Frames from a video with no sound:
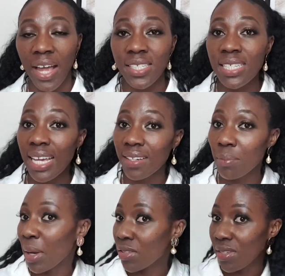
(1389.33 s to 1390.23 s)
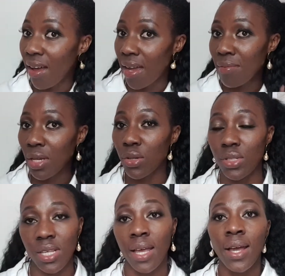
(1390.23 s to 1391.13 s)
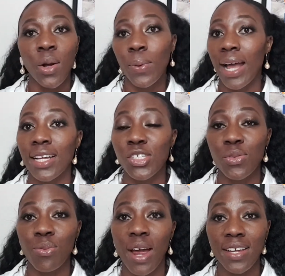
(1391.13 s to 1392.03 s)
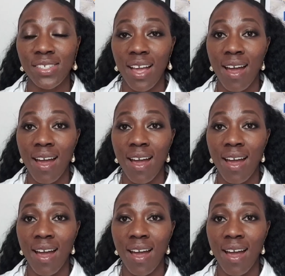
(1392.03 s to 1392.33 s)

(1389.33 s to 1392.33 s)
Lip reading: I didn't get much time because we had to rush.